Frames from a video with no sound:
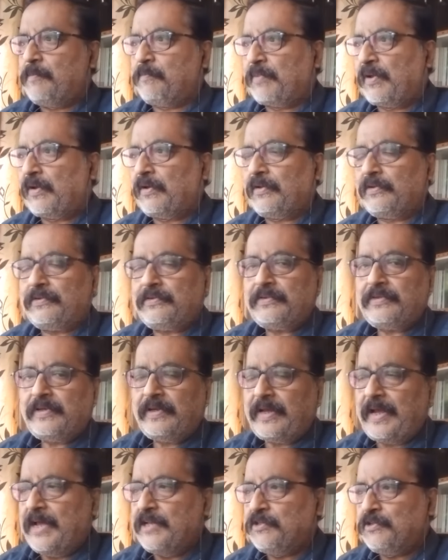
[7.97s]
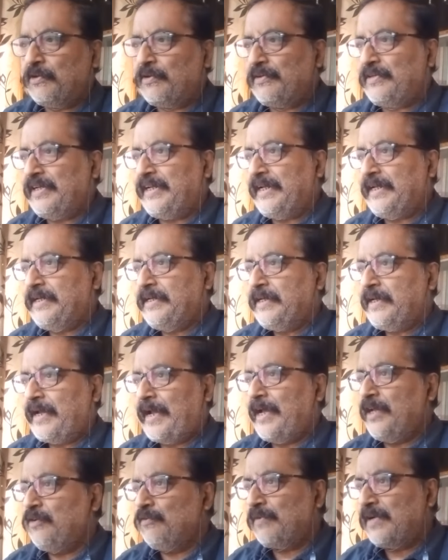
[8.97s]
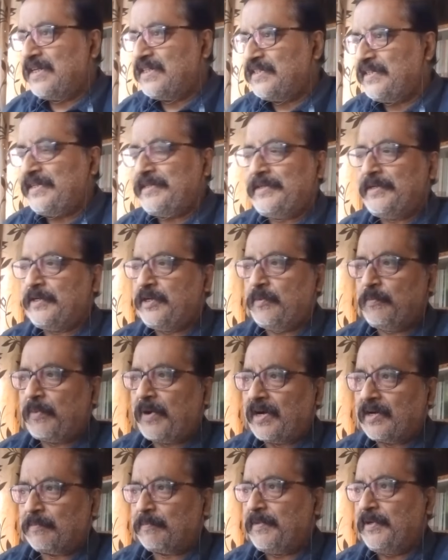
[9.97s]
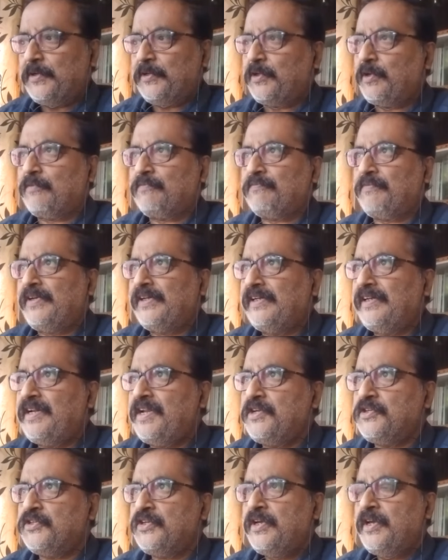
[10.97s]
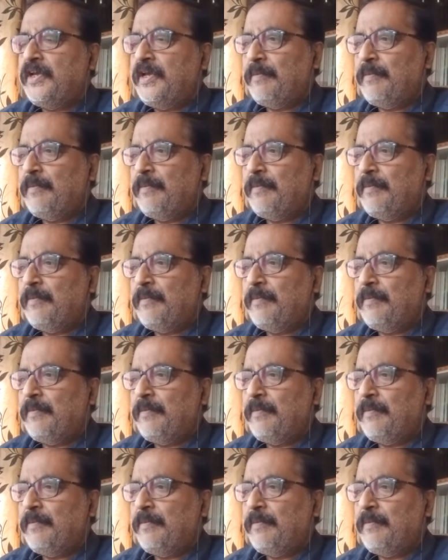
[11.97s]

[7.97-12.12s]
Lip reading: Paul, HOD, University Department of English,